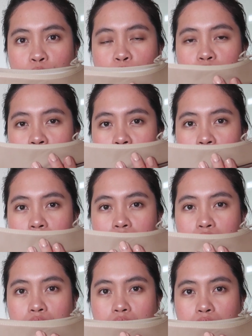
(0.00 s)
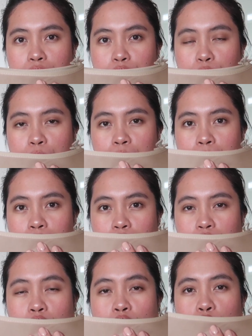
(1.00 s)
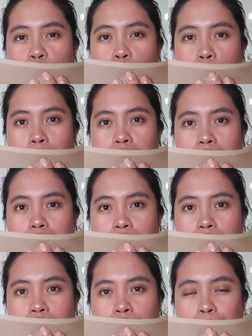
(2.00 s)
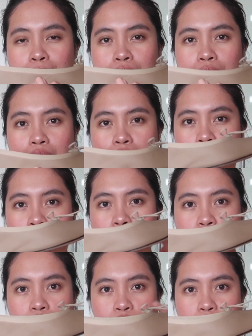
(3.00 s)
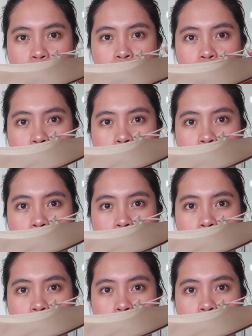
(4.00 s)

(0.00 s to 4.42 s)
unique for me, because normally the ballerinas are just straight.